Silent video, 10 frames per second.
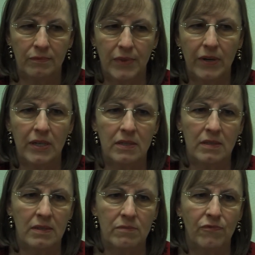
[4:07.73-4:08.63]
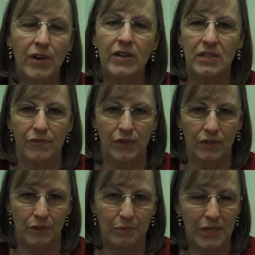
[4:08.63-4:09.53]
very very
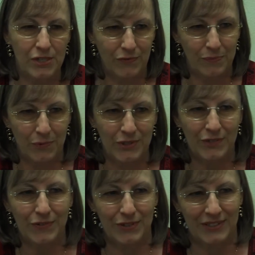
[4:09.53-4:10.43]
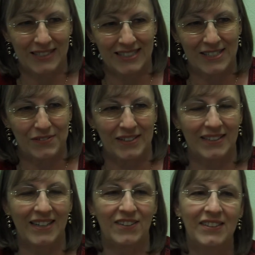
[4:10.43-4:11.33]
difficult, much dif more difficult than it is right
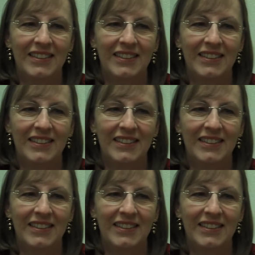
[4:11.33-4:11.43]
now,